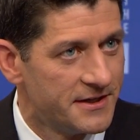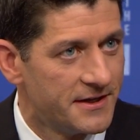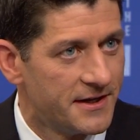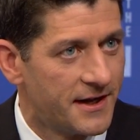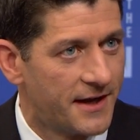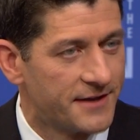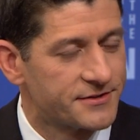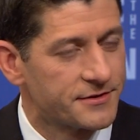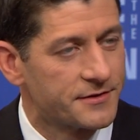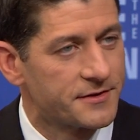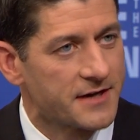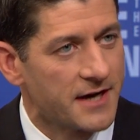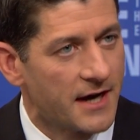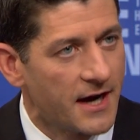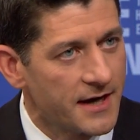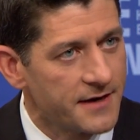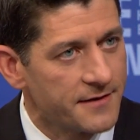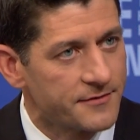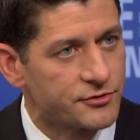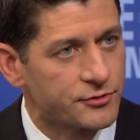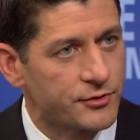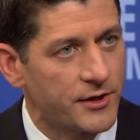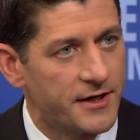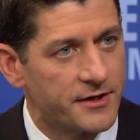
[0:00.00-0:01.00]
And so the kind
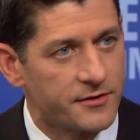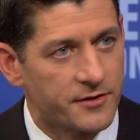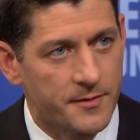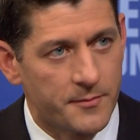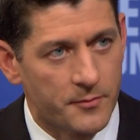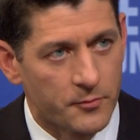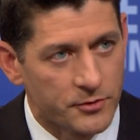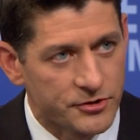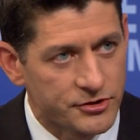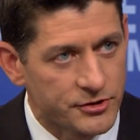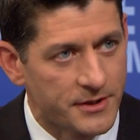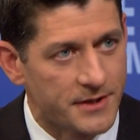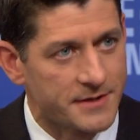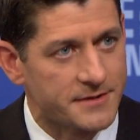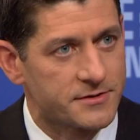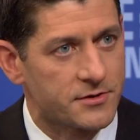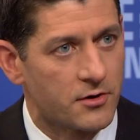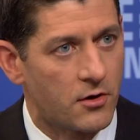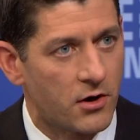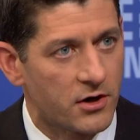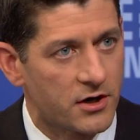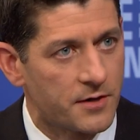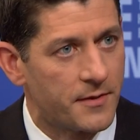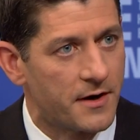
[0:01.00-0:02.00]
of trade agreement we're trying to
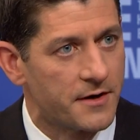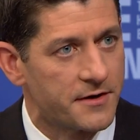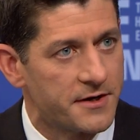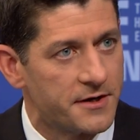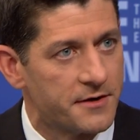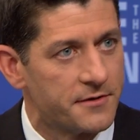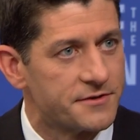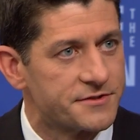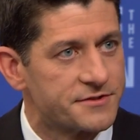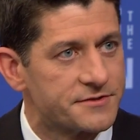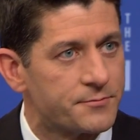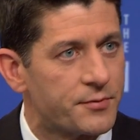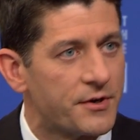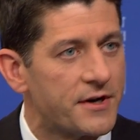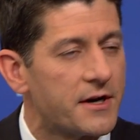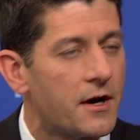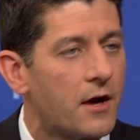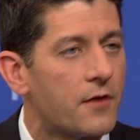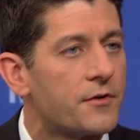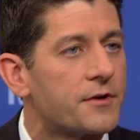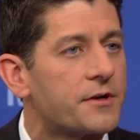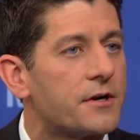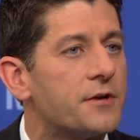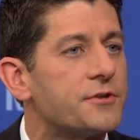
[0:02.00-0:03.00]
talk about here is bring
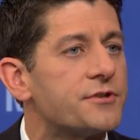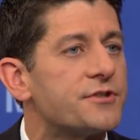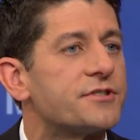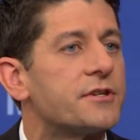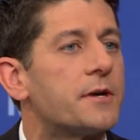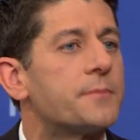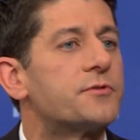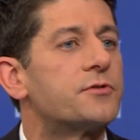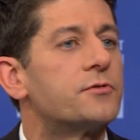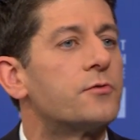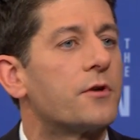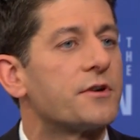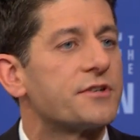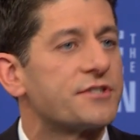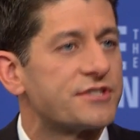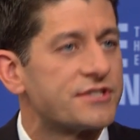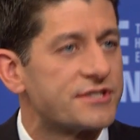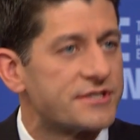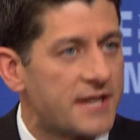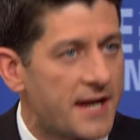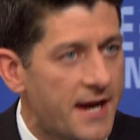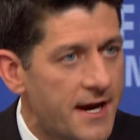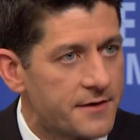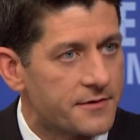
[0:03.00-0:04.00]
other countries up to our
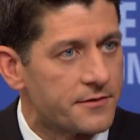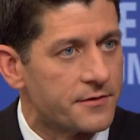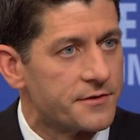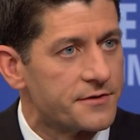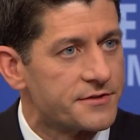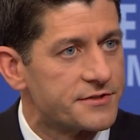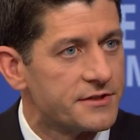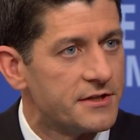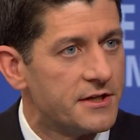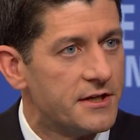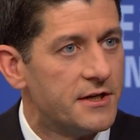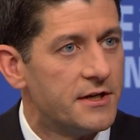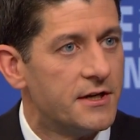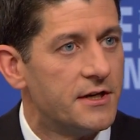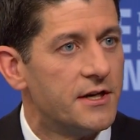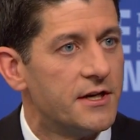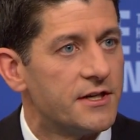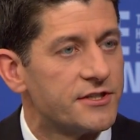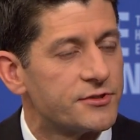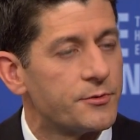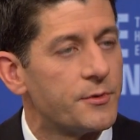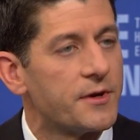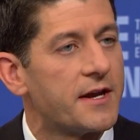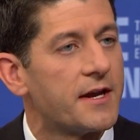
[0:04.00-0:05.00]
standards
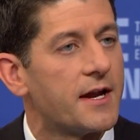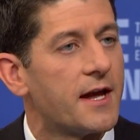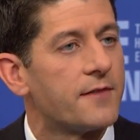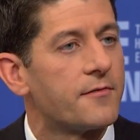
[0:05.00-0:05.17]
so we can have